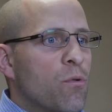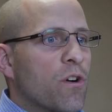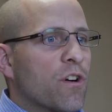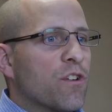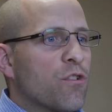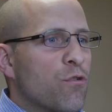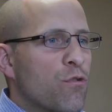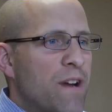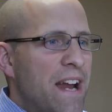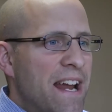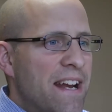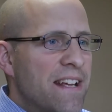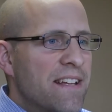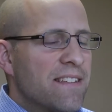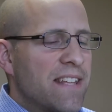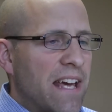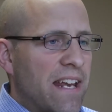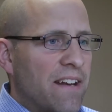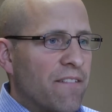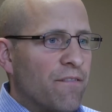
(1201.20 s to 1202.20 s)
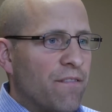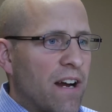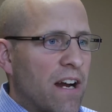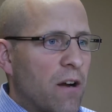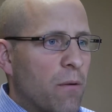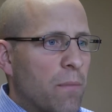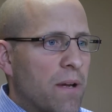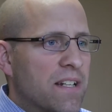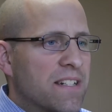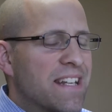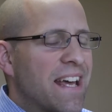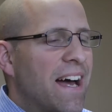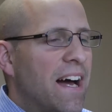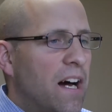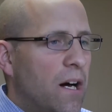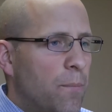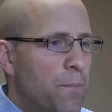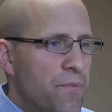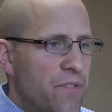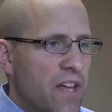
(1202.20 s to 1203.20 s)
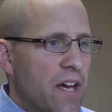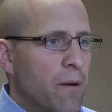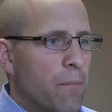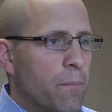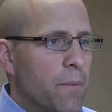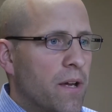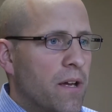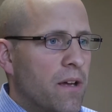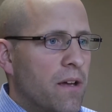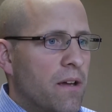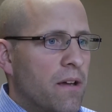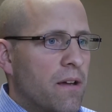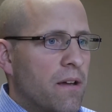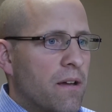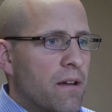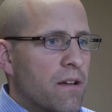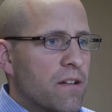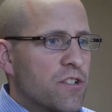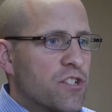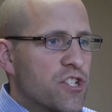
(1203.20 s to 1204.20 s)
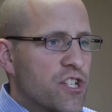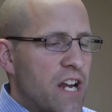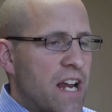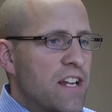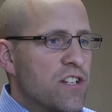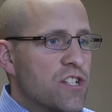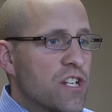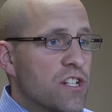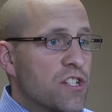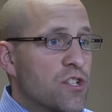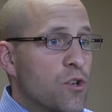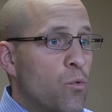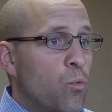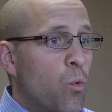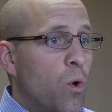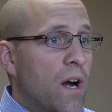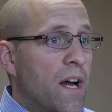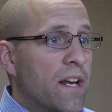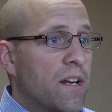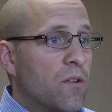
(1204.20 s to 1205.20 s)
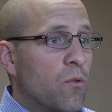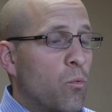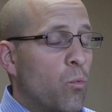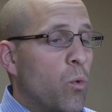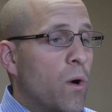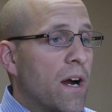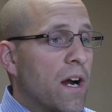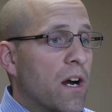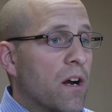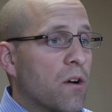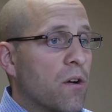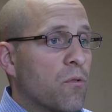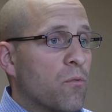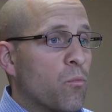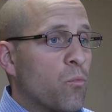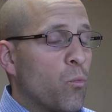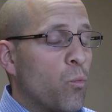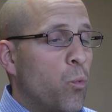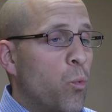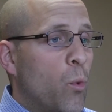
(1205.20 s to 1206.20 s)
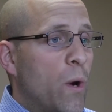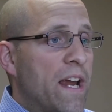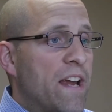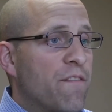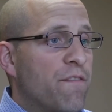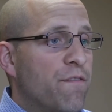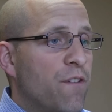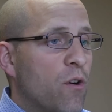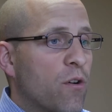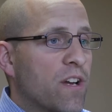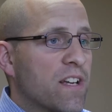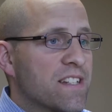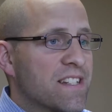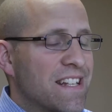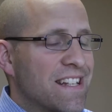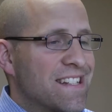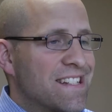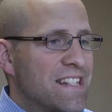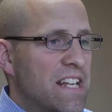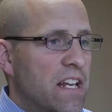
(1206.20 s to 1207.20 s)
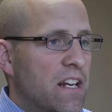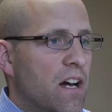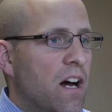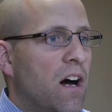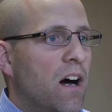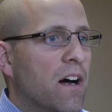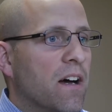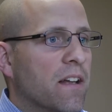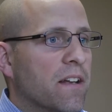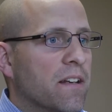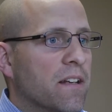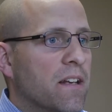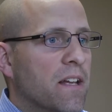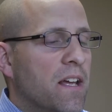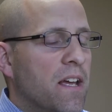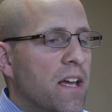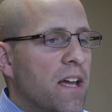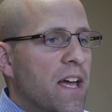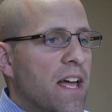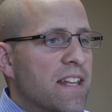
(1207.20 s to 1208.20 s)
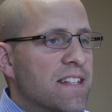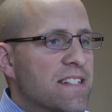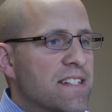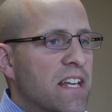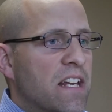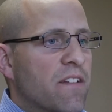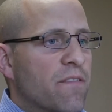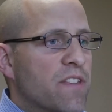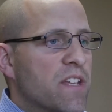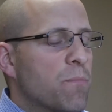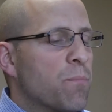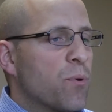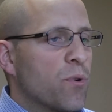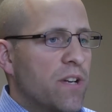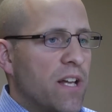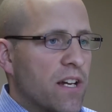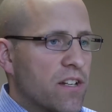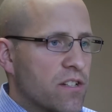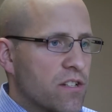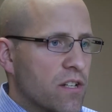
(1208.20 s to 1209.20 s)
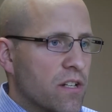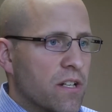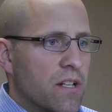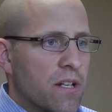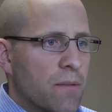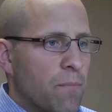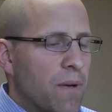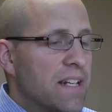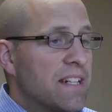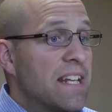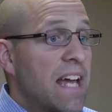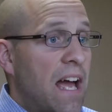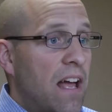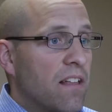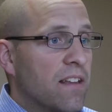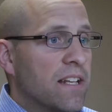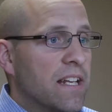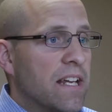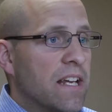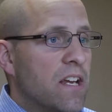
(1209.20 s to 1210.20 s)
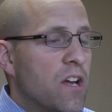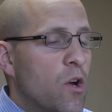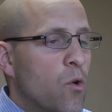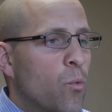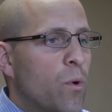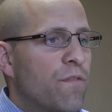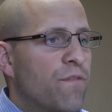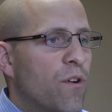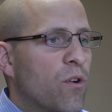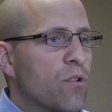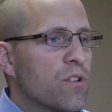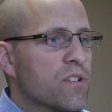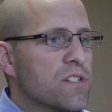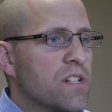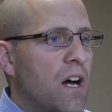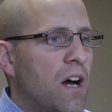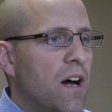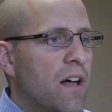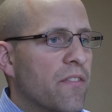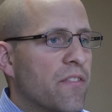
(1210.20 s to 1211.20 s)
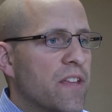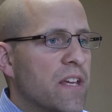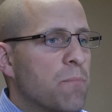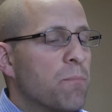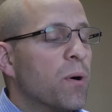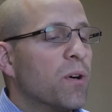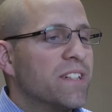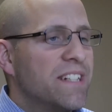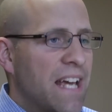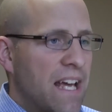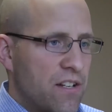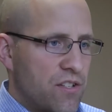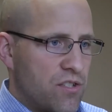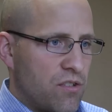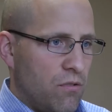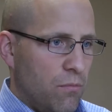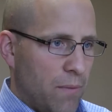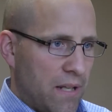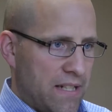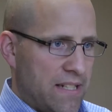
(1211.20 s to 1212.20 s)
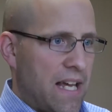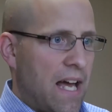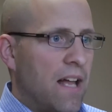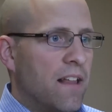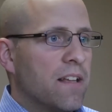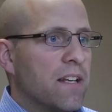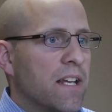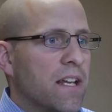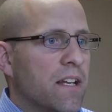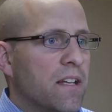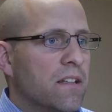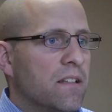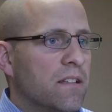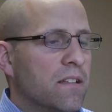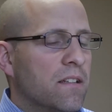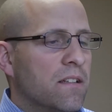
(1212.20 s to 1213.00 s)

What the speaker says: who are creating that environment to help them change it to one where we focus instead of the production mentality, we focus on the potential mentality?